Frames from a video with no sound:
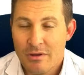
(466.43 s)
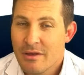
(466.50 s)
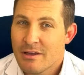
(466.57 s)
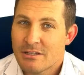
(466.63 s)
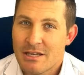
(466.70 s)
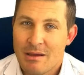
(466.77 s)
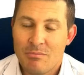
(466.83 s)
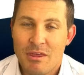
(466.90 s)

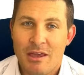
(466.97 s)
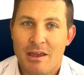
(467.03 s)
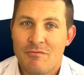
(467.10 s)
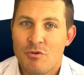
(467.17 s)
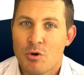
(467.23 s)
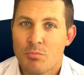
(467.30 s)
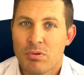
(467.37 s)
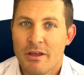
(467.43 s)
Same thing, if
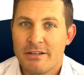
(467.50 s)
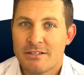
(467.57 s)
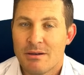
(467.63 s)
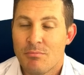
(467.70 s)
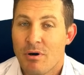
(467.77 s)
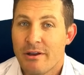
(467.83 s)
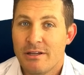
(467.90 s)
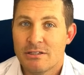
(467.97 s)
you were placing
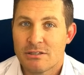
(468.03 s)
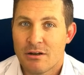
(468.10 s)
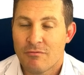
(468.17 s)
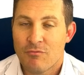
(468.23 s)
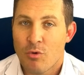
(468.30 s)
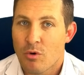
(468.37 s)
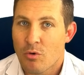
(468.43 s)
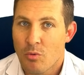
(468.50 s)
monies in a
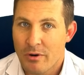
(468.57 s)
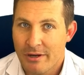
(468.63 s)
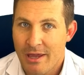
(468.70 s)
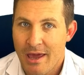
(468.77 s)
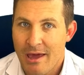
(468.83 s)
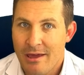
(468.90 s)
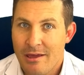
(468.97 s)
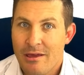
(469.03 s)

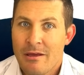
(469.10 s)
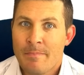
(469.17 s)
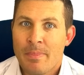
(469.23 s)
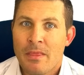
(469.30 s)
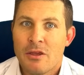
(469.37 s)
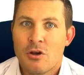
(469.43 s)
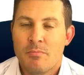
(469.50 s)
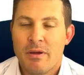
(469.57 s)
401k,
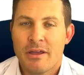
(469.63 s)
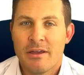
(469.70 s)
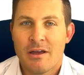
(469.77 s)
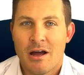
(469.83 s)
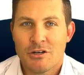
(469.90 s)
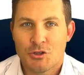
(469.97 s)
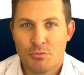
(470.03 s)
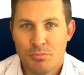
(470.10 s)
you're making
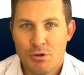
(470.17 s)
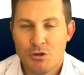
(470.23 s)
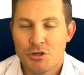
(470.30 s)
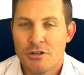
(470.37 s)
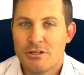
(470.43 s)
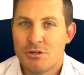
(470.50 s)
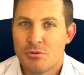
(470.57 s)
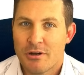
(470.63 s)

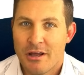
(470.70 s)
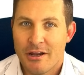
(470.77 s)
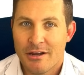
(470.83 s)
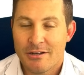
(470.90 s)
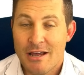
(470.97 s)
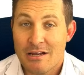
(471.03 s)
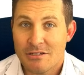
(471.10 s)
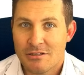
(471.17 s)
contributions, you were getting a
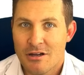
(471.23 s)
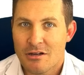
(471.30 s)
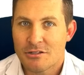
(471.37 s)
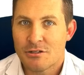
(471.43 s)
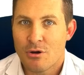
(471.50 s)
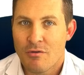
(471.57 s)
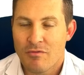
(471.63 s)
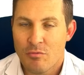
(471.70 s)
tax
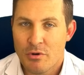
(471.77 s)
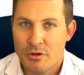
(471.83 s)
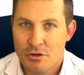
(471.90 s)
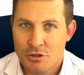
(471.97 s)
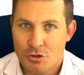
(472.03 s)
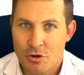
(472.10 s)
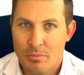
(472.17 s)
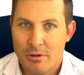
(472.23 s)
deduction off of where you
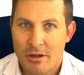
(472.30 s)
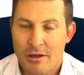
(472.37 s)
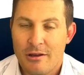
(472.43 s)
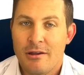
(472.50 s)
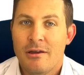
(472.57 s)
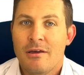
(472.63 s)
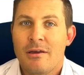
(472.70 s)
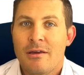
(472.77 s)

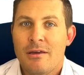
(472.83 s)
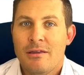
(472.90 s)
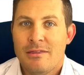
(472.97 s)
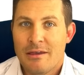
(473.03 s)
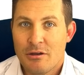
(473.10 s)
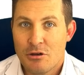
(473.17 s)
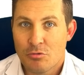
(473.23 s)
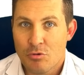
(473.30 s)
contributed.
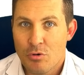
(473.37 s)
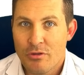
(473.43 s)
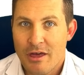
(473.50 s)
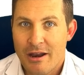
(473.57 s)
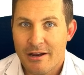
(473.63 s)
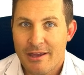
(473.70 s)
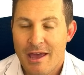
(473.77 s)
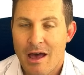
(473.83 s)
They grew
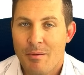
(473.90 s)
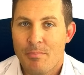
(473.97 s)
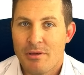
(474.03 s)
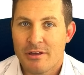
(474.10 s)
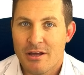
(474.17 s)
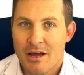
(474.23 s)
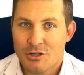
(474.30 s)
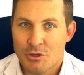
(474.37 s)
that account by
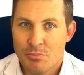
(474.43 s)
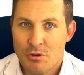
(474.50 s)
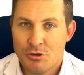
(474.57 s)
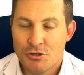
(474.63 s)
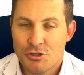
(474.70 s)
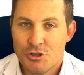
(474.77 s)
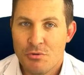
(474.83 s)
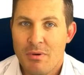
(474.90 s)
the
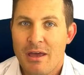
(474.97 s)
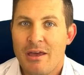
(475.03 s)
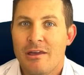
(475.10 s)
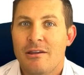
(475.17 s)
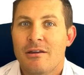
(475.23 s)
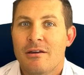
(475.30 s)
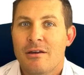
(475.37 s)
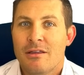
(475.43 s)
contributions you
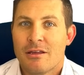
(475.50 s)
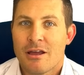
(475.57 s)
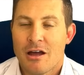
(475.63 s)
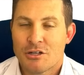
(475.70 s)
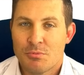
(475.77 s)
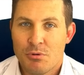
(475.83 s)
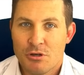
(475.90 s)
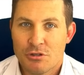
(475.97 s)
made, the
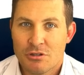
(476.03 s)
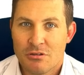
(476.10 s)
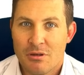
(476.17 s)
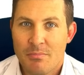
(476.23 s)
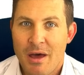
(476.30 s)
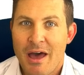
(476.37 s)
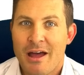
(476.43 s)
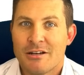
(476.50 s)
contributions of the
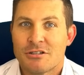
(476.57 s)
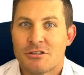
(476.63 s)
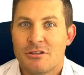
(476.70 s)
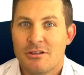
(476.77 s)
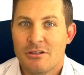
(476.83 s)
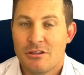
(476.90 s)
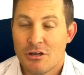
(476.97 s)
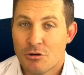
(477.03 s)
match,
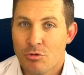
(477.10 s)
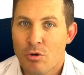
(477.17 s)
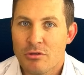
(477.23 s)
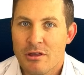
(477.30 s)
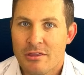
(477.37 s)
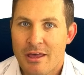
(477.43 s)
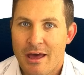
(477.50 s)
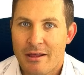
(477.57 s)
the growth
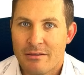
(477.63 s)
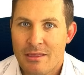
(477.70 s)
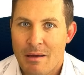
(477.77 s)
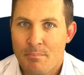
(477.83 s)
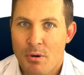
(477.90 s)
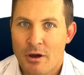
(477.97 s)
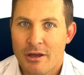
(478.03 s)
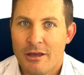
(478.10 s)
on
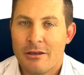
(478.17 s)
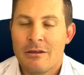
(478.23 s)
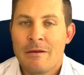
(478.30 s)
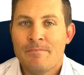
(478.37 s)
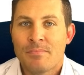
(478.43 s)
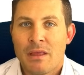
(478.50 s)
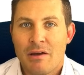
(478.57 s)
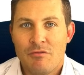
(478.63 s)
that bucket.
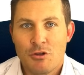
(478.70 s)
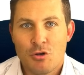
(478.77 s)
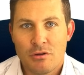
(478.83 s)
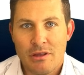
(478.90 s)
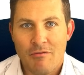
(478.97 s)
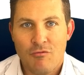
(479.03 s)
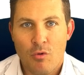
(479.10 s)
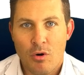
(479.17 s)
And if you took
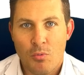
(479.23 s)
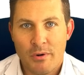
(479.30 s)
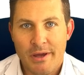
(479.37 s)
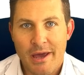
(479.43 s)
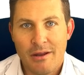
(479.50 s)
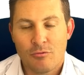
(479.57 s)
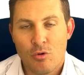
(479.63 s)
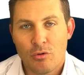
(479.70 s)
that
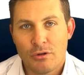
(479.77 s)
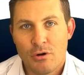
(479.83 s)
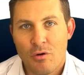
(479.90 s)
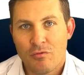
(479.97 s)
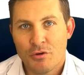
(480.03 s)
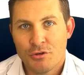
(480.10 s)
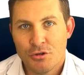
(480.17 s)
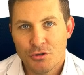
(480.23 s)
401k and rolled it over